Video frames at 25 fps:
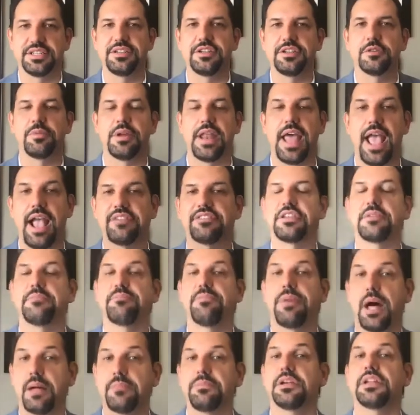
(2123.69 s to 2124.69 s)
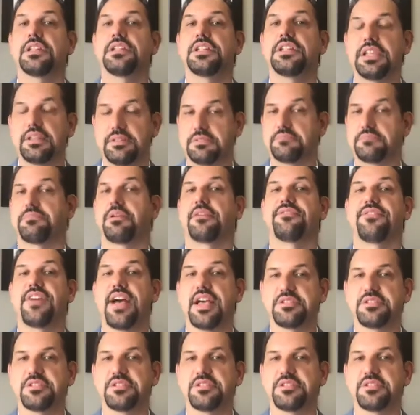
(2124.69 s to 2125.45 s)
but actually publicly profess